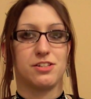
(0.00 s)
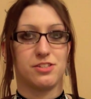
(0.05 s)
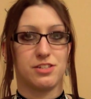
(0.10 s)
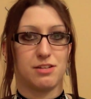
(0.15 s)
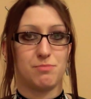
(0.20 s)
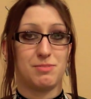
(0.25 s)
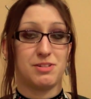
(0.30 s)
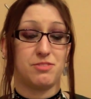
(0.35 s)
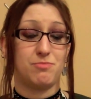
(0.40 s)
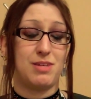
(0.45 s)

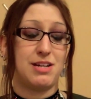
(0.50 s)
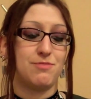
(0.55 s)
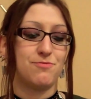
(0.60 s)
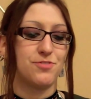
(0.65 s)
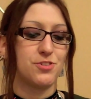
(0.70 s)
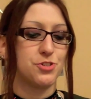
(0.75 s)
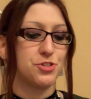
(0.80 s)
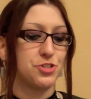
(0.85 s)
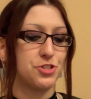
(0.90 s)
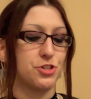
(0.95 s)
design. My
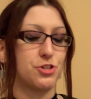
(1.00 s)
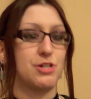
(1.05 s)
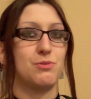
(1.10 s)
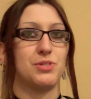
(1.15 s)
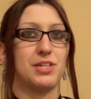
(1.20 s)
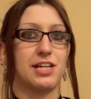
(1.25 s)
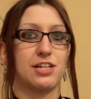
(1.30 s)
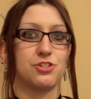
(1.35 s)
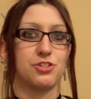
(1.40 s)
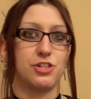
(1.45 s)
first degree
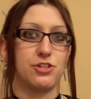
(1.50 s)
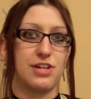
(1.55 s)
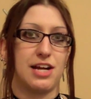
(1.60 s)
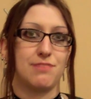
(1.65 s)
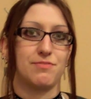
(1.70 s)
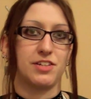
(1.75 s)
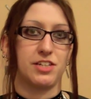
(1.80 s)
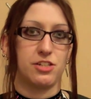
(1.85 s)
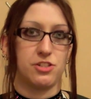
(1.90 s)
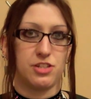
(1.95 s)
was actually
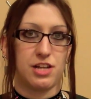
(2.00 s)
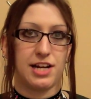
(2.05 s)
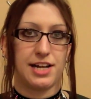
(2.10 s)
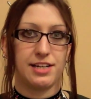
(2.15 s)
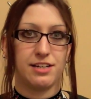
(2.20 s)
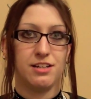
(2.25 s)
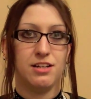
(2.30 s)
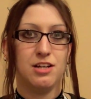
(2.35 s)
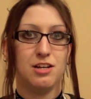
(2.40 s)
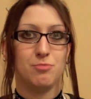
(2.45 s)
graphic
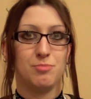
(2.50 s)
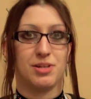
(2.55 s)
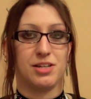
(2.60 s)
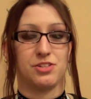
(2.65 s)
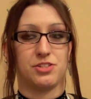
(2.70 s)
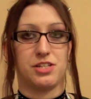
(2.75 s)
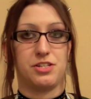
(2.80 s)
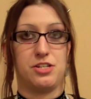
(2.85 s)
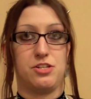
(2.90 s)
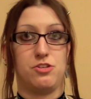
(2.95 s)
design
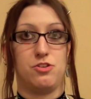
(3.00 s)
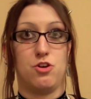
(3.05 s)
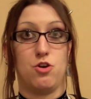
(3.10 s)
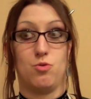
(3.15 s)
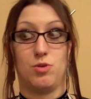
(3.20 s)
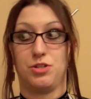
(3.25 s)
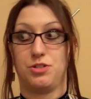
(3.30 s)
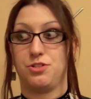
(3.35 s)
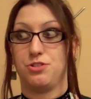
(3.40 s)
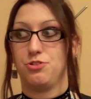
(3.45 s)
because I didn't
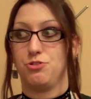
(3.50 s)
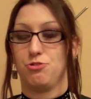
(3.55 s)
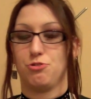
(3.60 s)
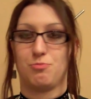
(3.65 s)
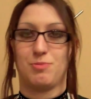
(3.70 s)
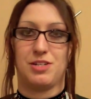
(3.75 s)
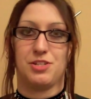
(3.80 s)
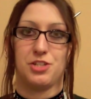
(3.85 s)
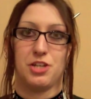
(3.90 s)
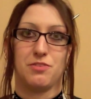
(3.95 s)
know what to do
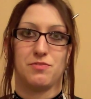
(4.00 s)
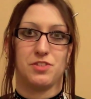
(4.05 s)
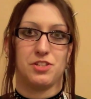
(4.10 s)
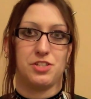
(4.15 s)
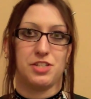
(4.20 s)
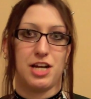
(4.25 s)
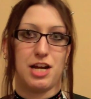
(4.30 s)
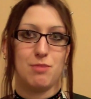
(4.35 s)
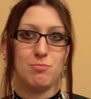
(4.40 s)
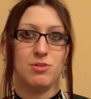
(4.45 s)
with myself at
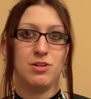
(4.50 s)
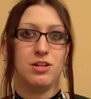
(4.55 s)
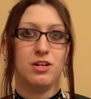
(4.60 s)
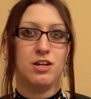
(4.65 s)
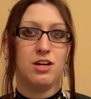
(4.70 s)
the time.